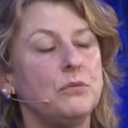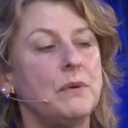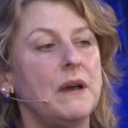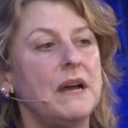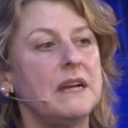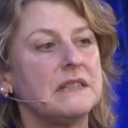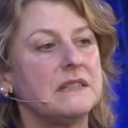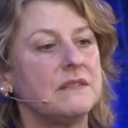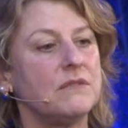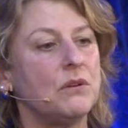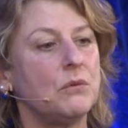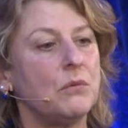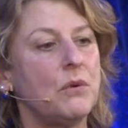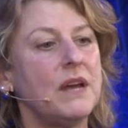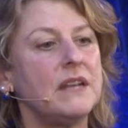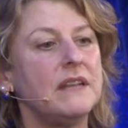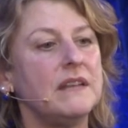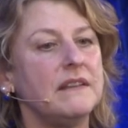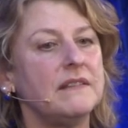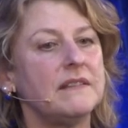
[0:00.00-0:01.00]
parts of it.
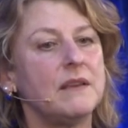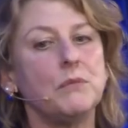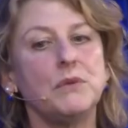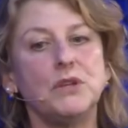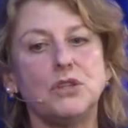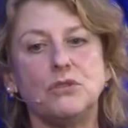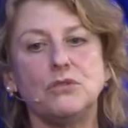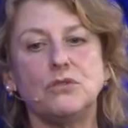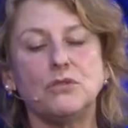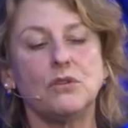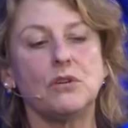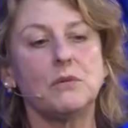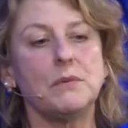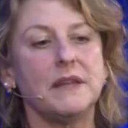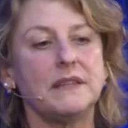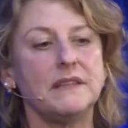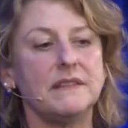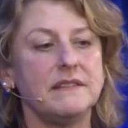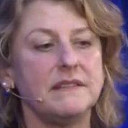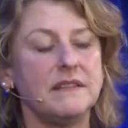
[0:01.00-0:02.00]
One is, and we do talk
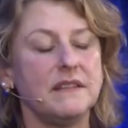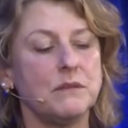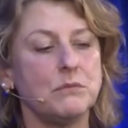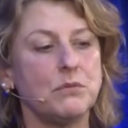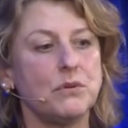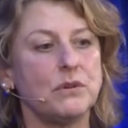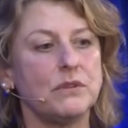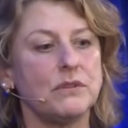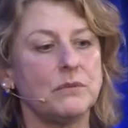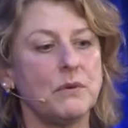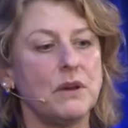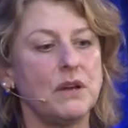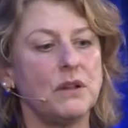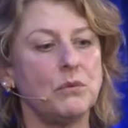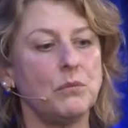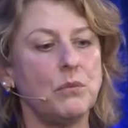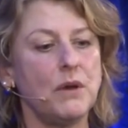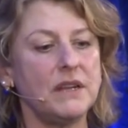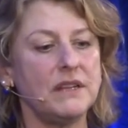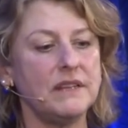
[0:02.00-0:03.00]
about this in the book as
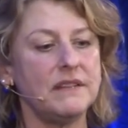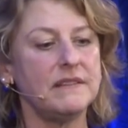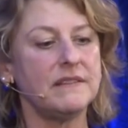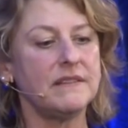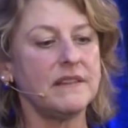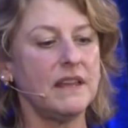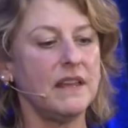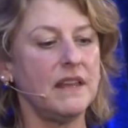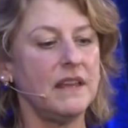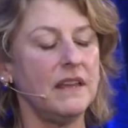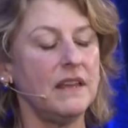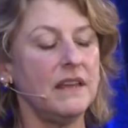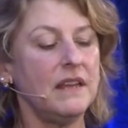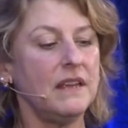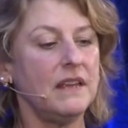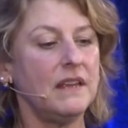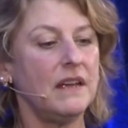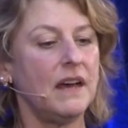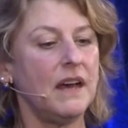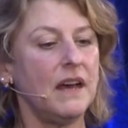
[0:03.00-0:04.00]
well. Mm. One is the,
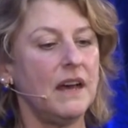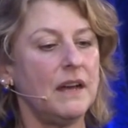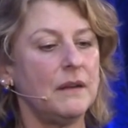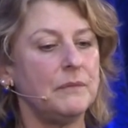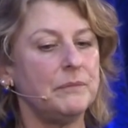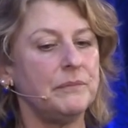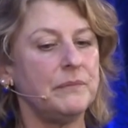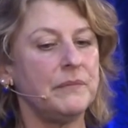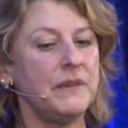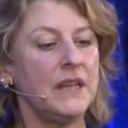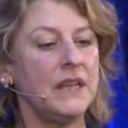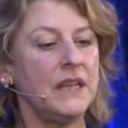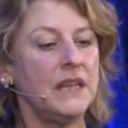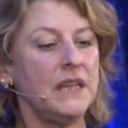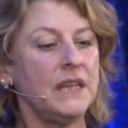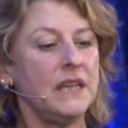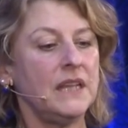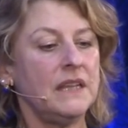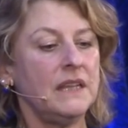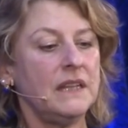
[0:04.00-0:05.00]
um,
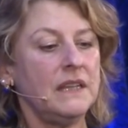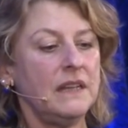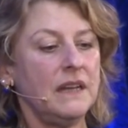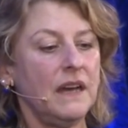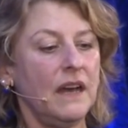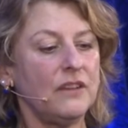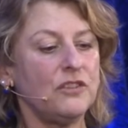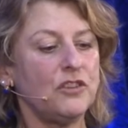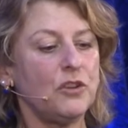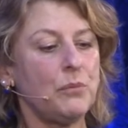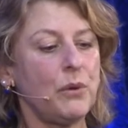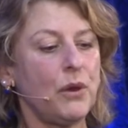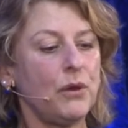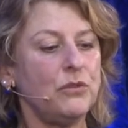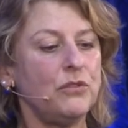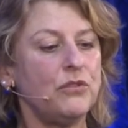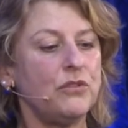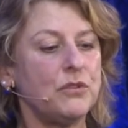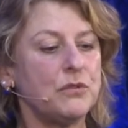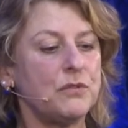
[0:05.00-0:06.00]
I
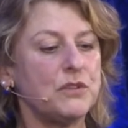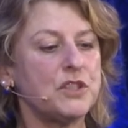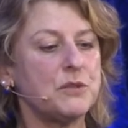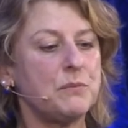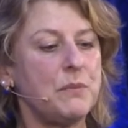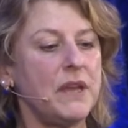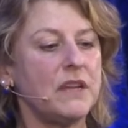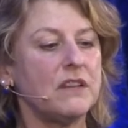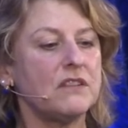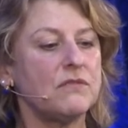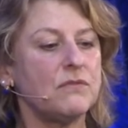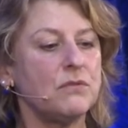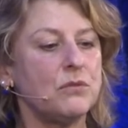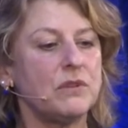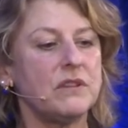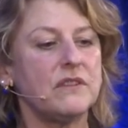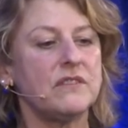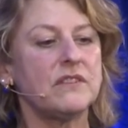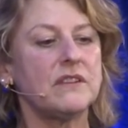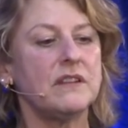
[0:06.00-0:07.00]
suppose, the respect
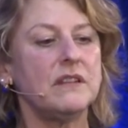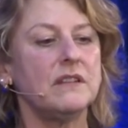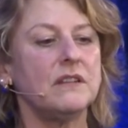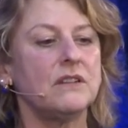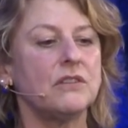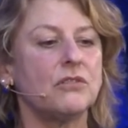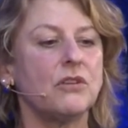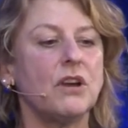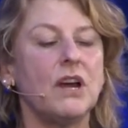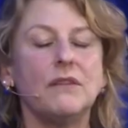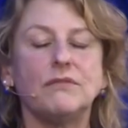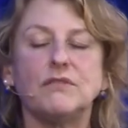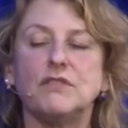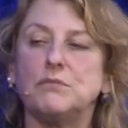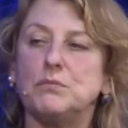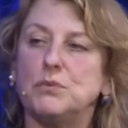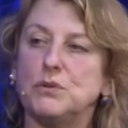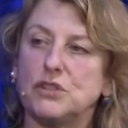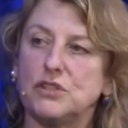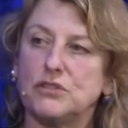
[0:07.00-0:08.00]
for the skill and craft
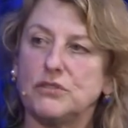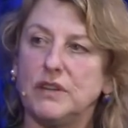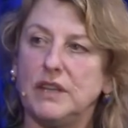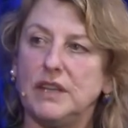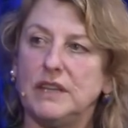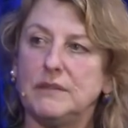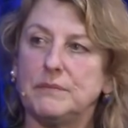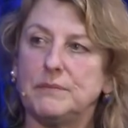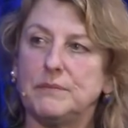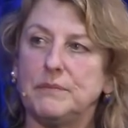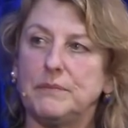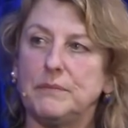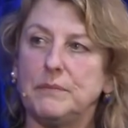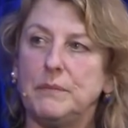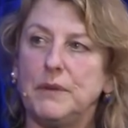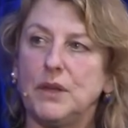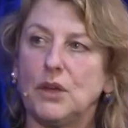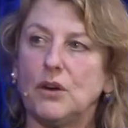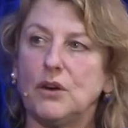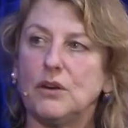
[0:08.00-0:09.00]
of butchery
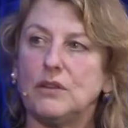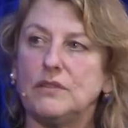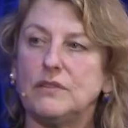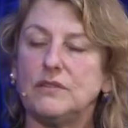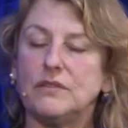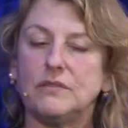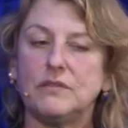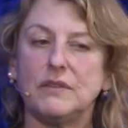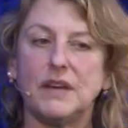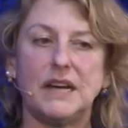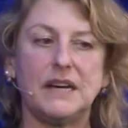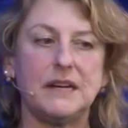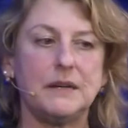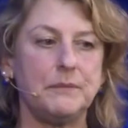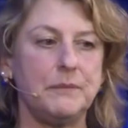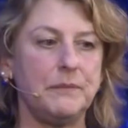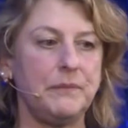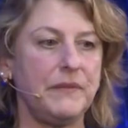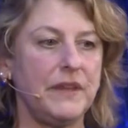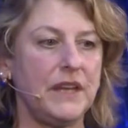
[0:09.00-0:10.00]
because
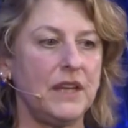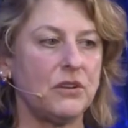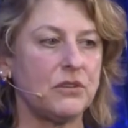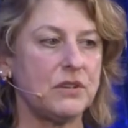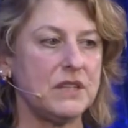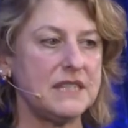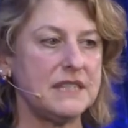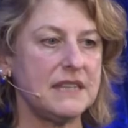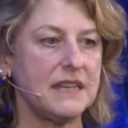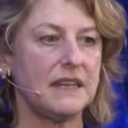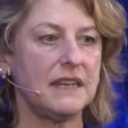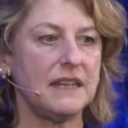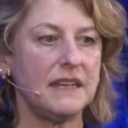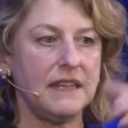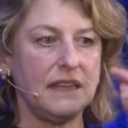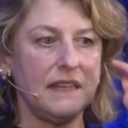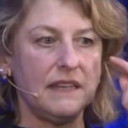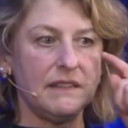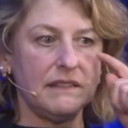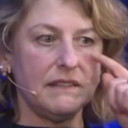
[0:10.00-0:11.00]
um,
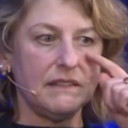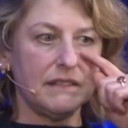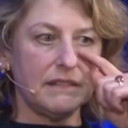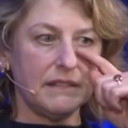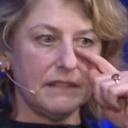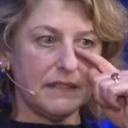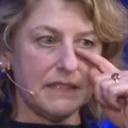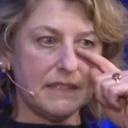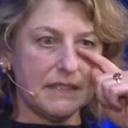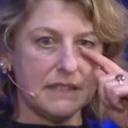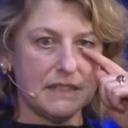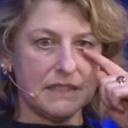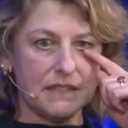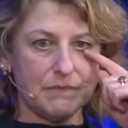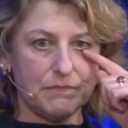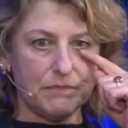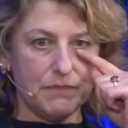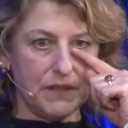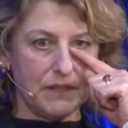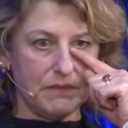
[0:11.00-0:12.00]
increasingly, this is
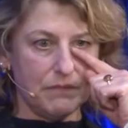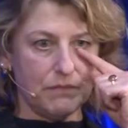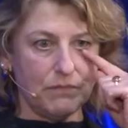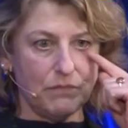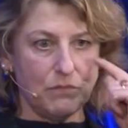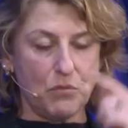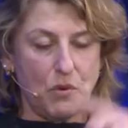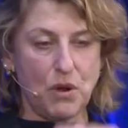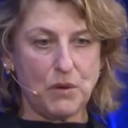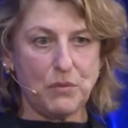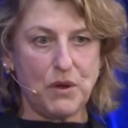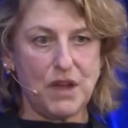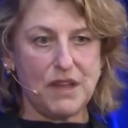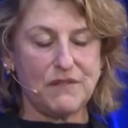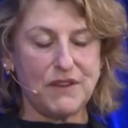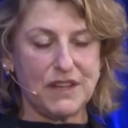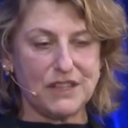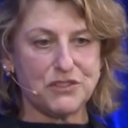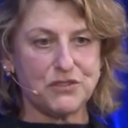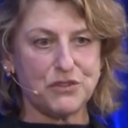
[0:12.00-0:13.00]
a, a one way
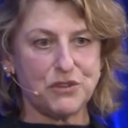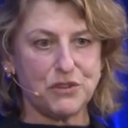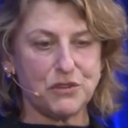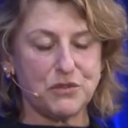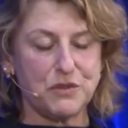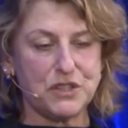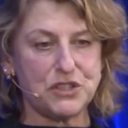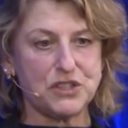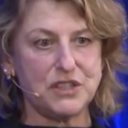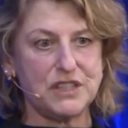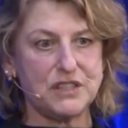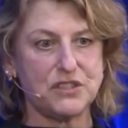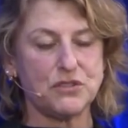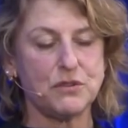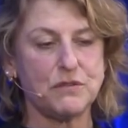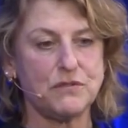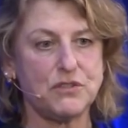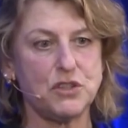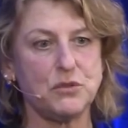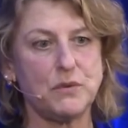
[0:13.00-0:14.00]
of answering your question. There's
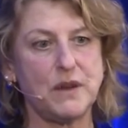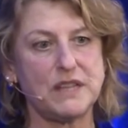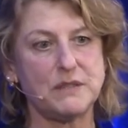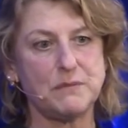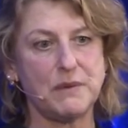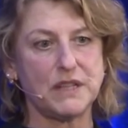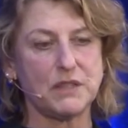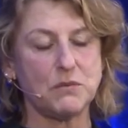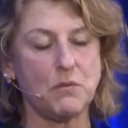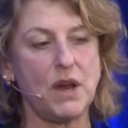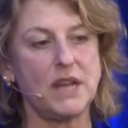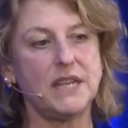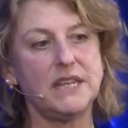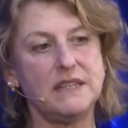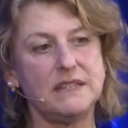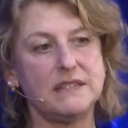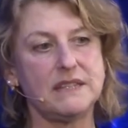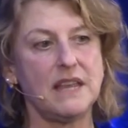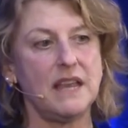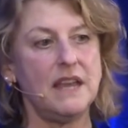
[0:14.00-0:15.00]
sort of two aspects. One
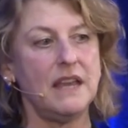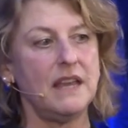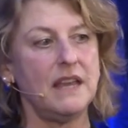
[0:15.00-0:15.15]
is